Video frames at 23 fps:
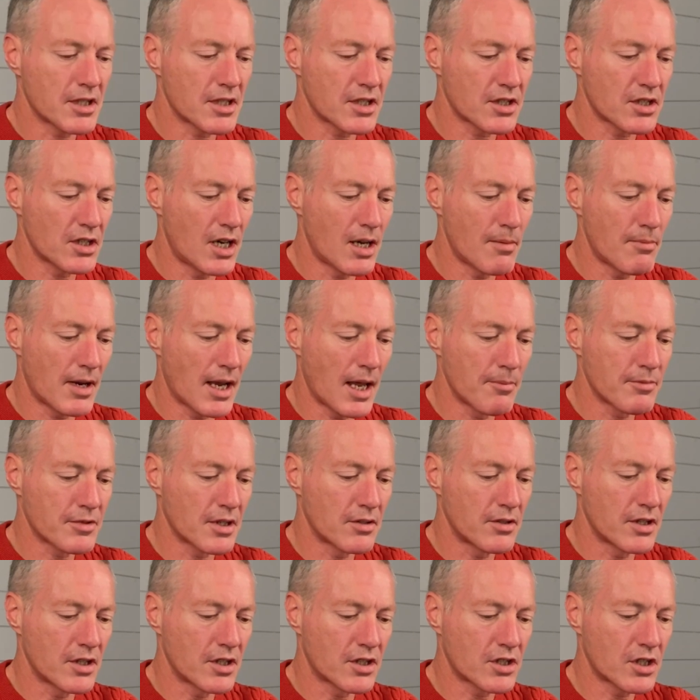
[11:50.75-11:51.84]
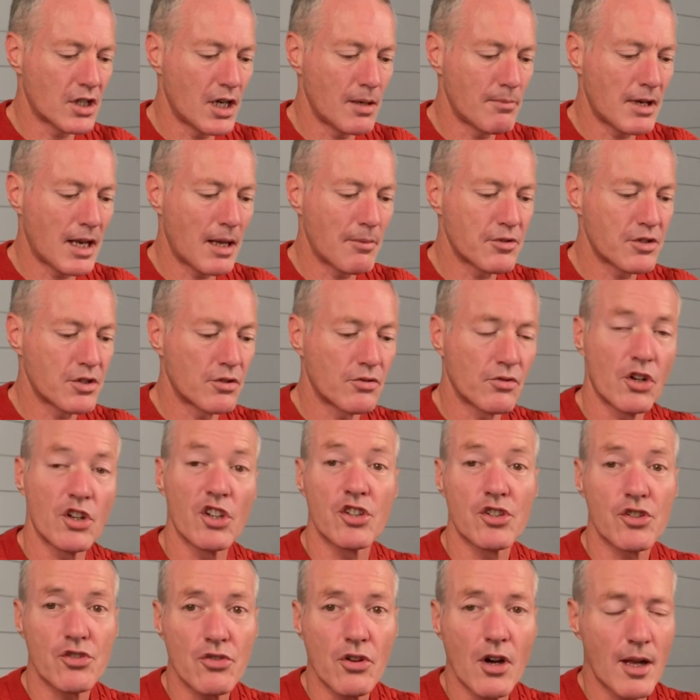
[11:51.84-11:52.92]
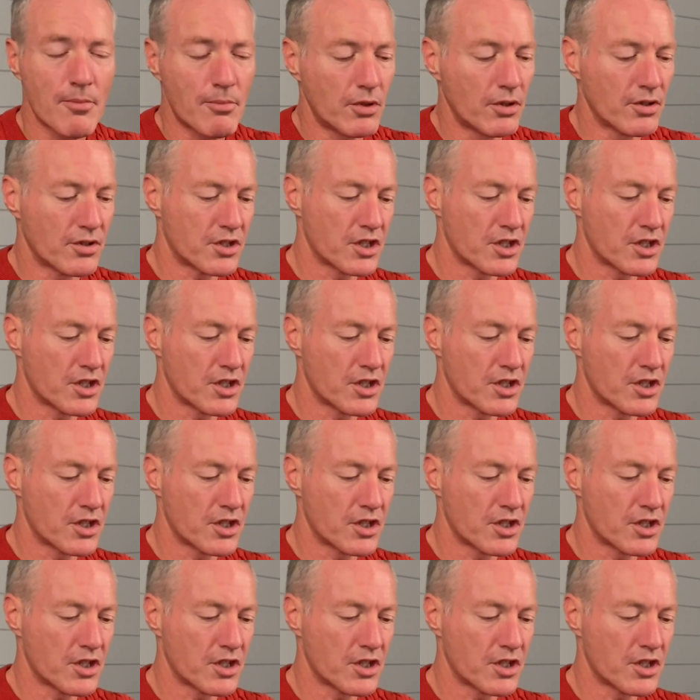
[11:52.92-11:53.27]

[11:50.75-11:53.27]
the time lapse, only the time lapse you're on a tripod